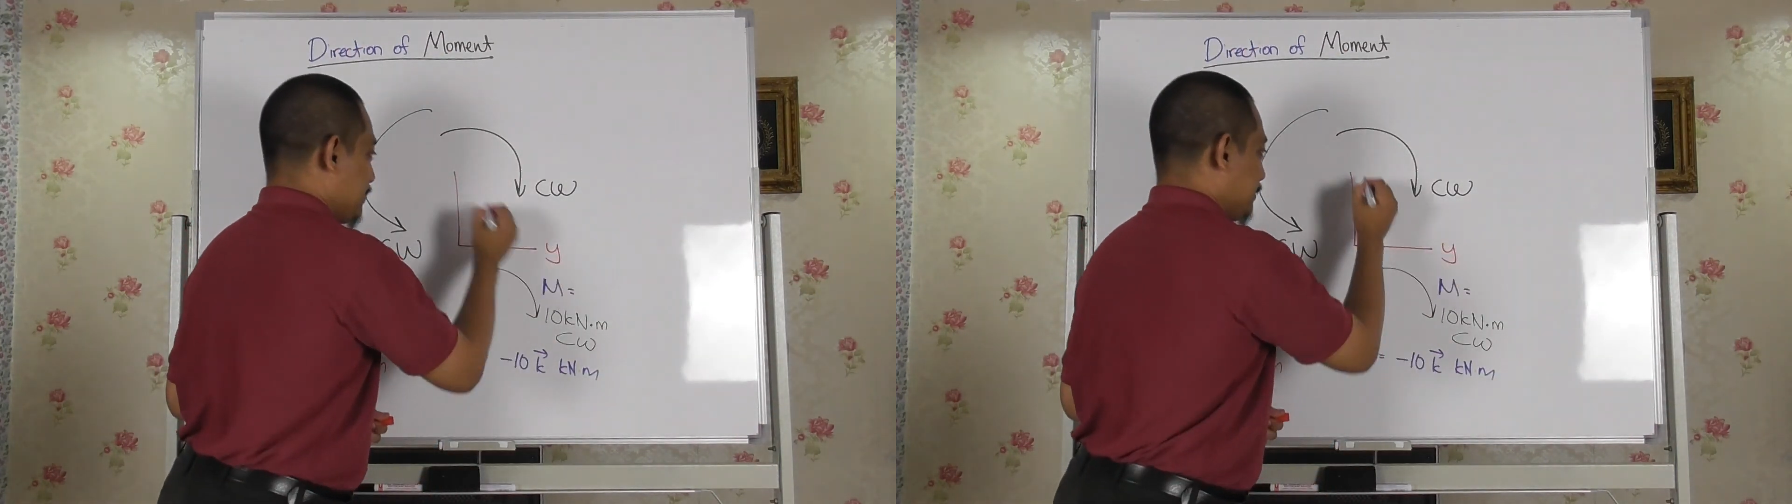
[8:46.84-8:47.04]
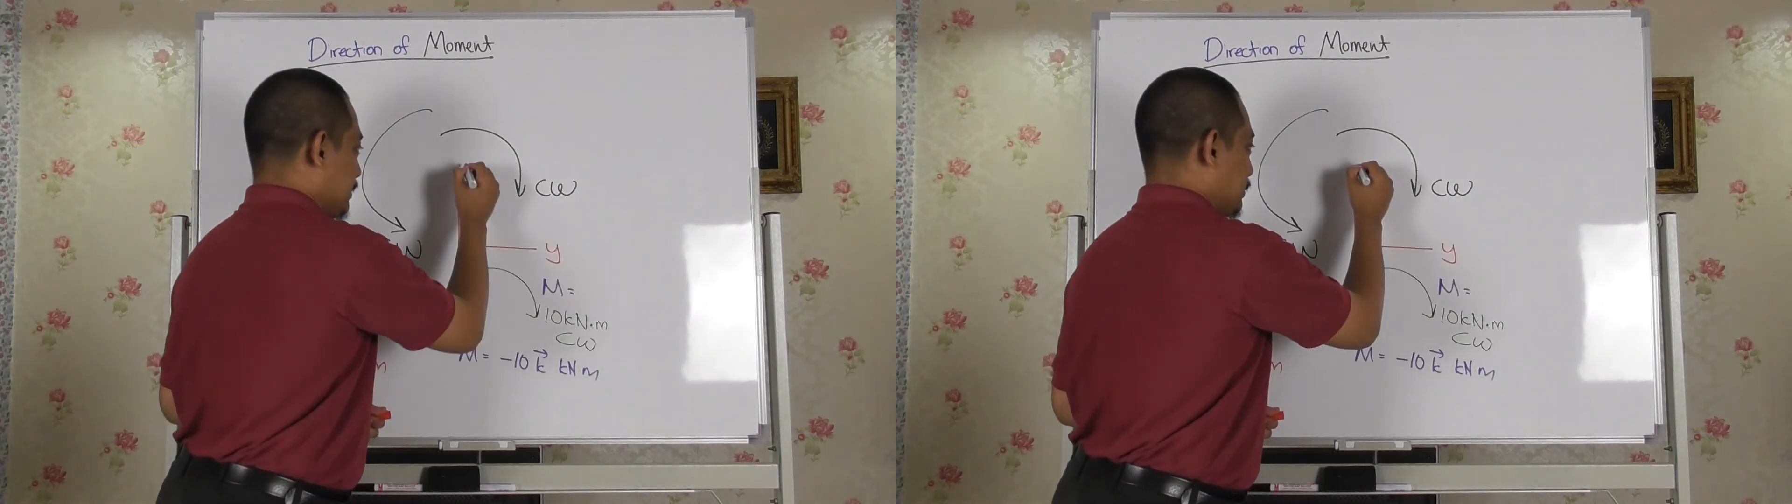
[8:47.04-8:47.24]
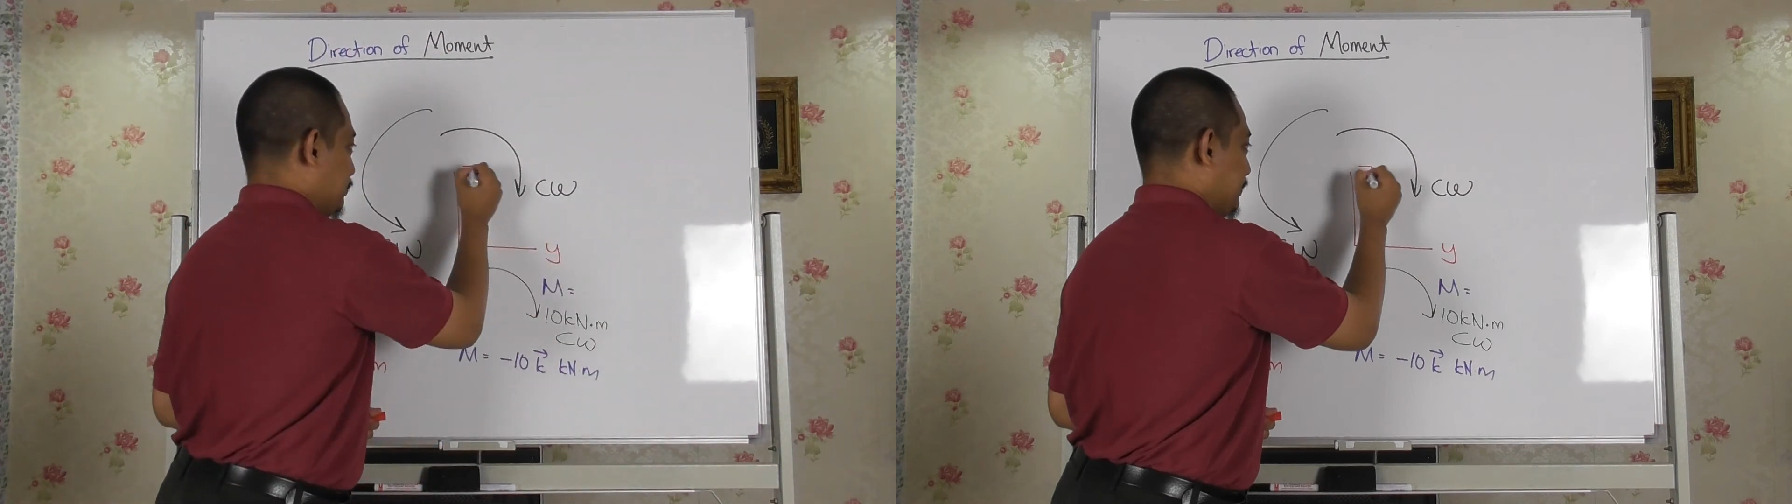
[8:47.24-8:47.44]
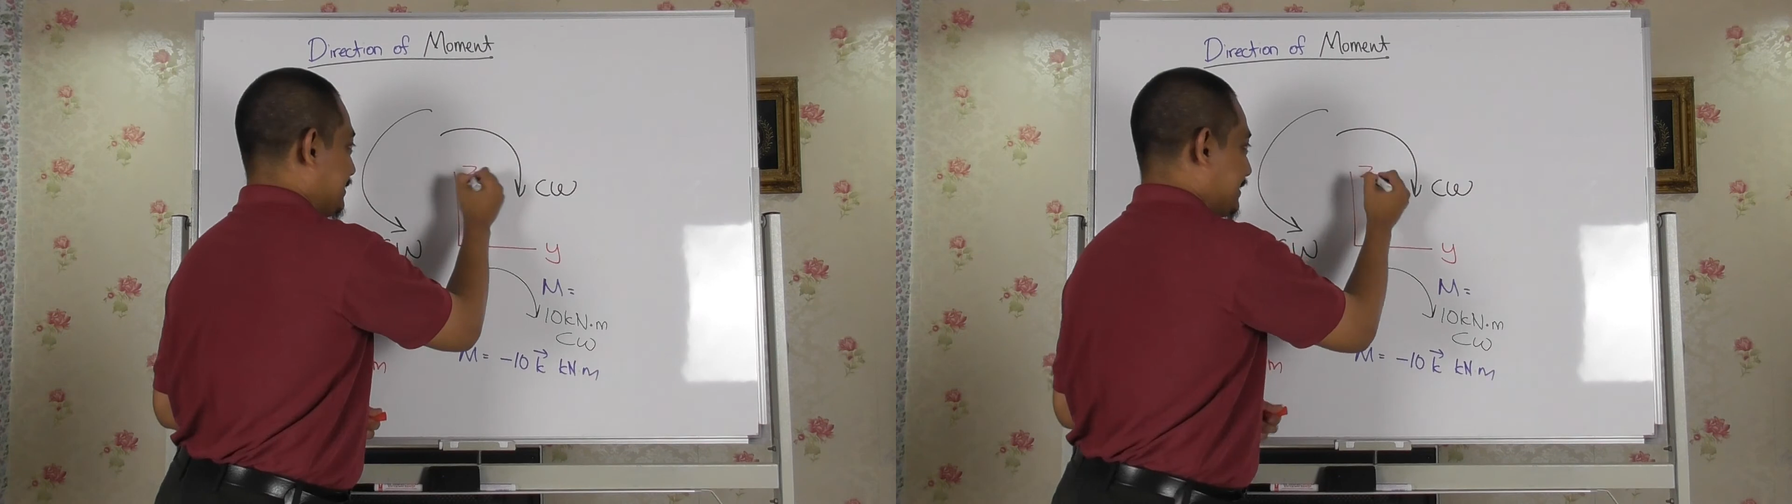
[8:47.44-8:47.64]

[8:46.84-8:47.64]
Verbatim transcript: this will be